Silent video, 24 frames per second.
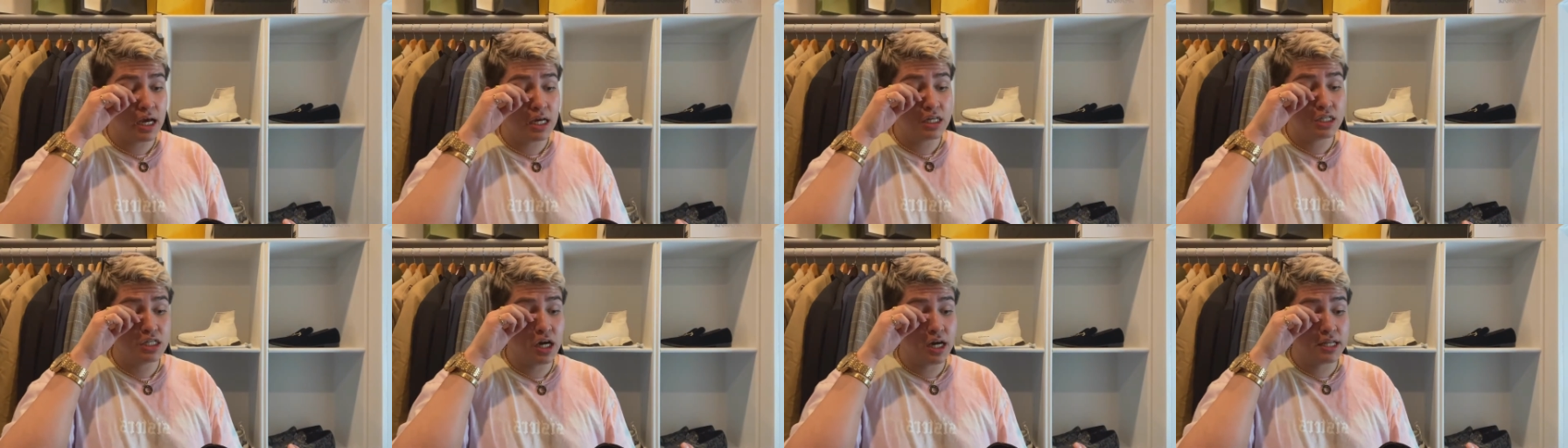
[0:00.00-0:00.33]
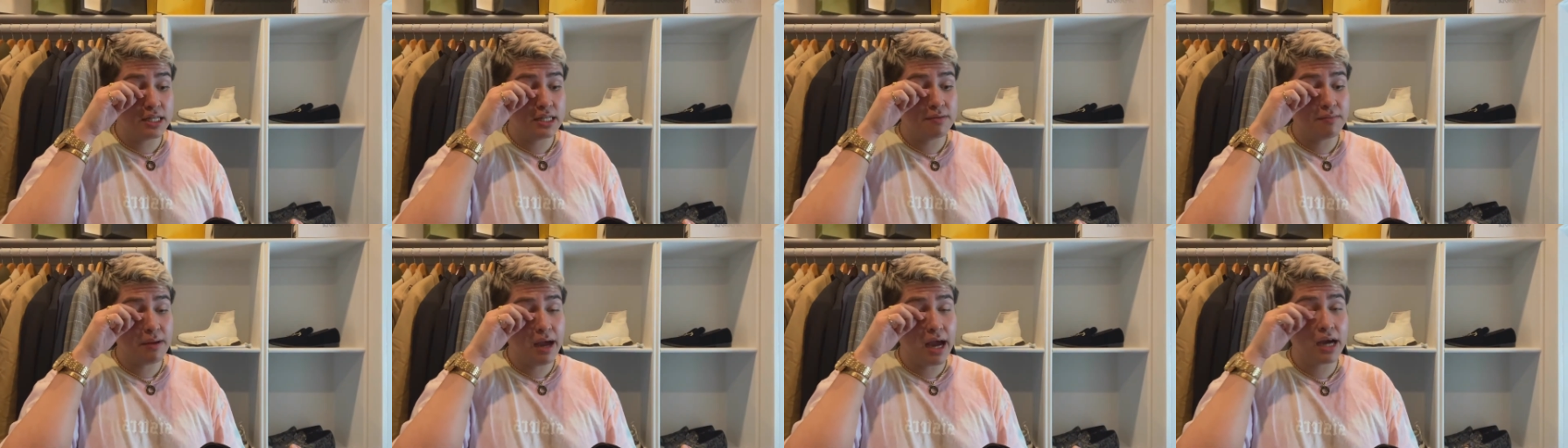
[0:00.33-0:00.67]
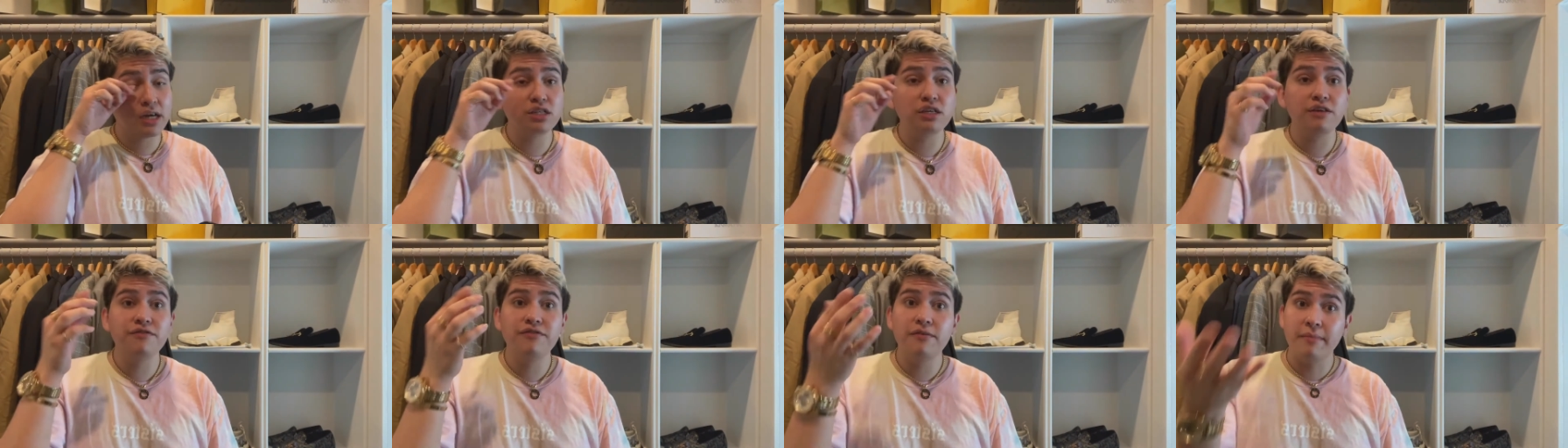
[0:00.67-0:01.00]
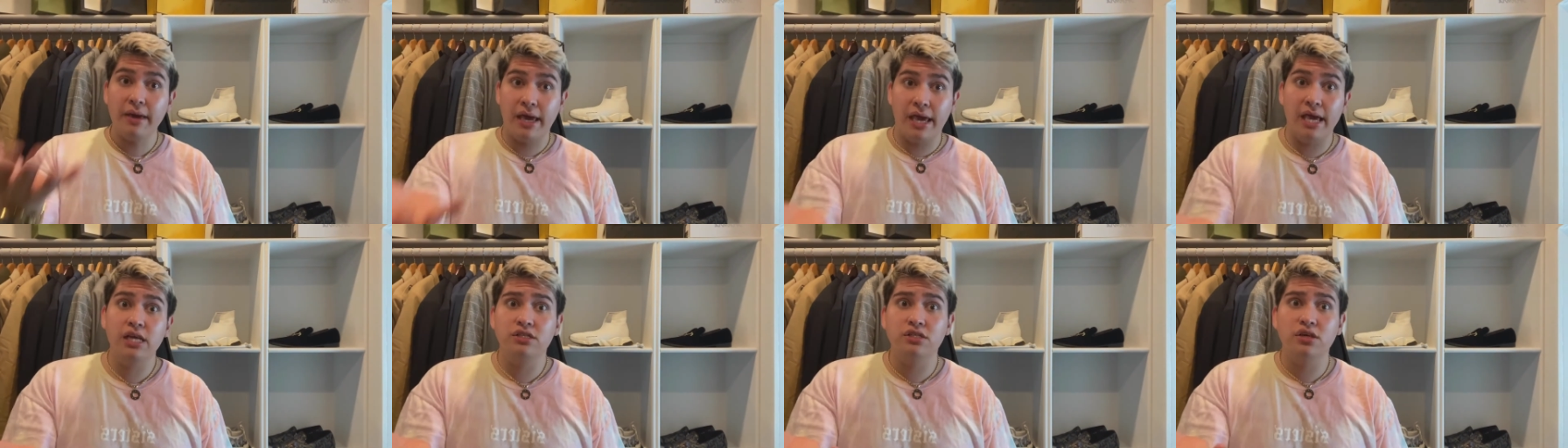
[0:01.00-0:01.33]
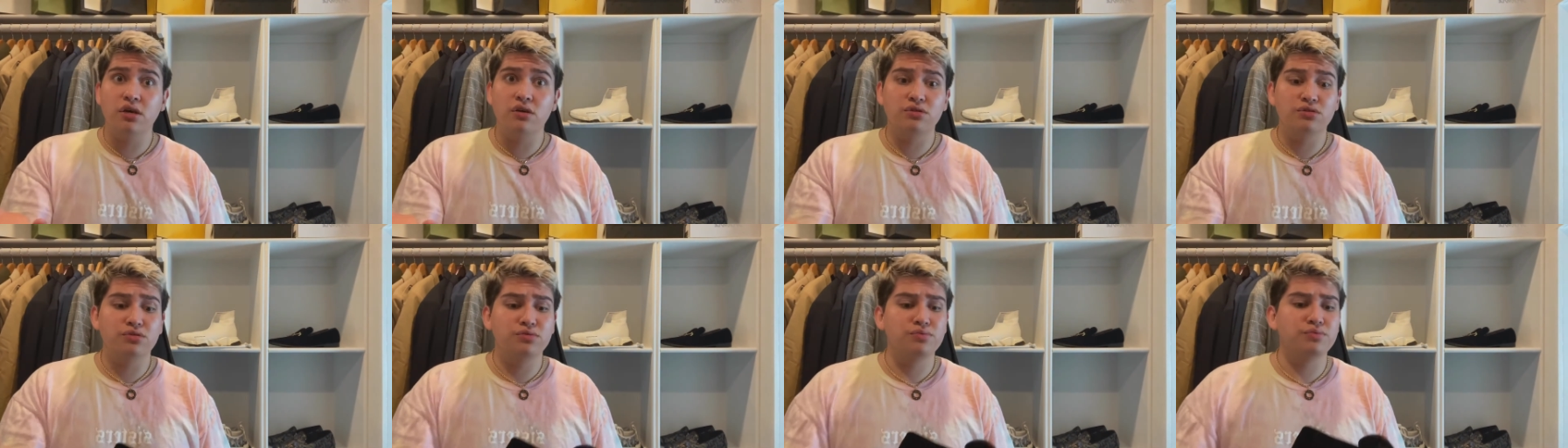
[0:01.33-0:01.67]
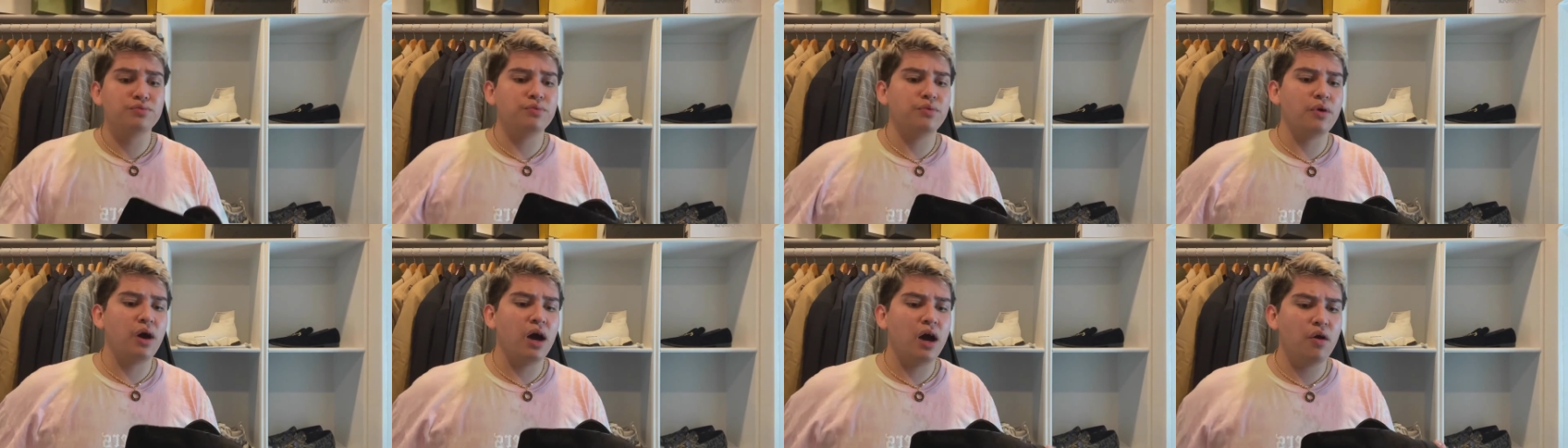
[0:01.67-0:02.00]
She got them actually from
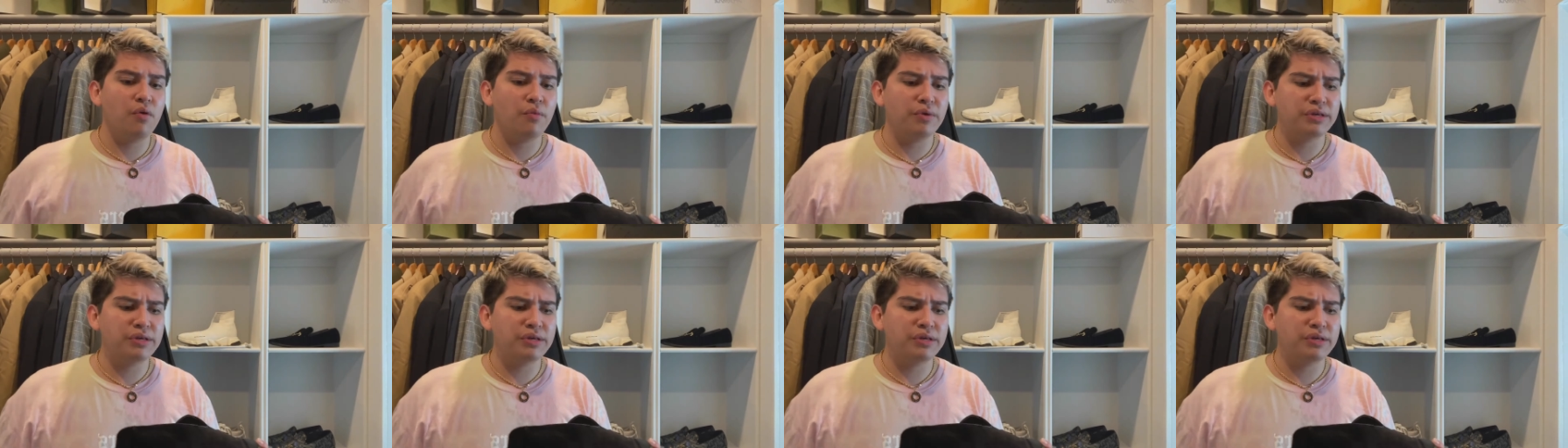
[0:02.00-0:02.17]
ASOS,